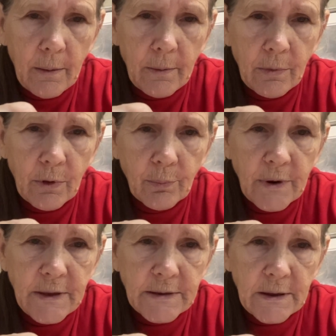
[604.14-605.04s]
The
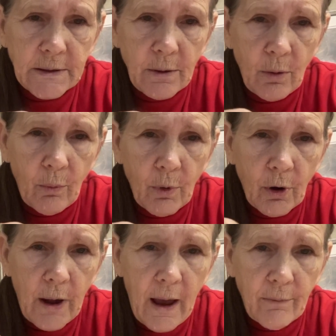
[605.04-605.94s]
reason we're
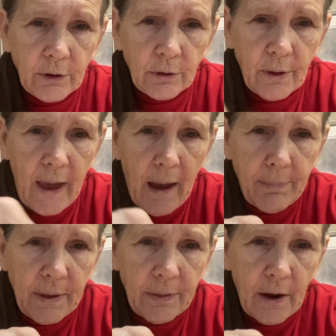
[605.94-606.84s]
going to have a little gap
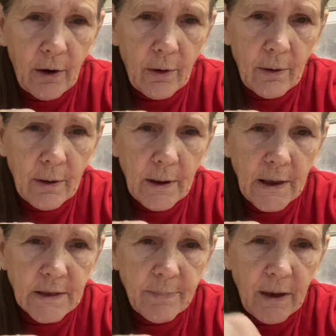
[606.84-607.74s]
in there
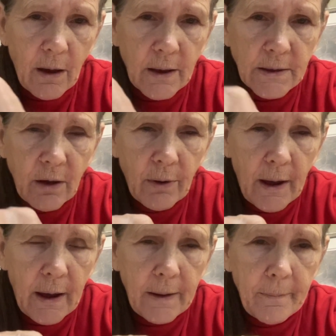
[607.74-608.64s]
is because,
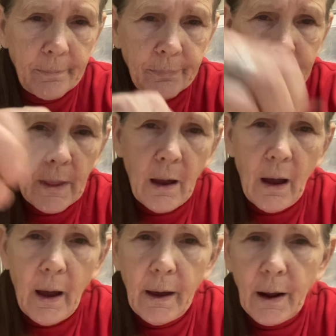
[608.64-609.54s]
okay,
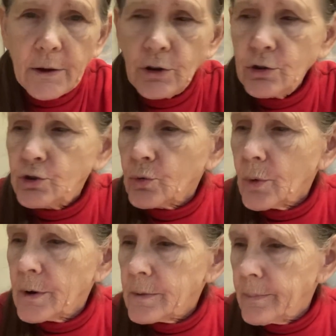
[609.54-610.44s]
I got it too
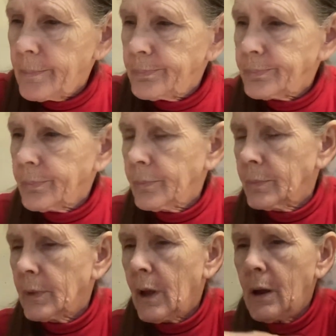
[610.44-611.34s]
short.
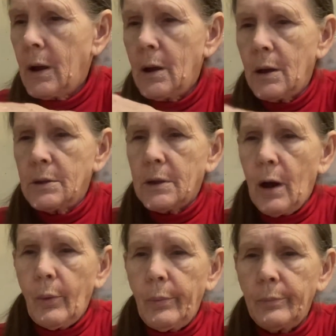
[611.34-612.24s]

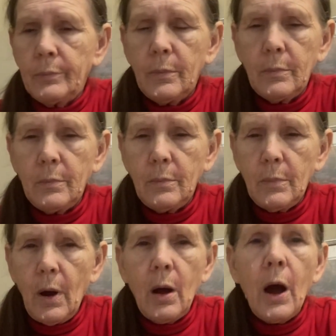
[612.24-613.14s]
So,
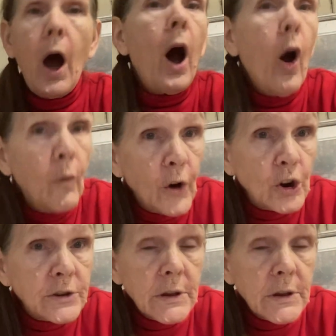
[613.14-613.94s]
overs.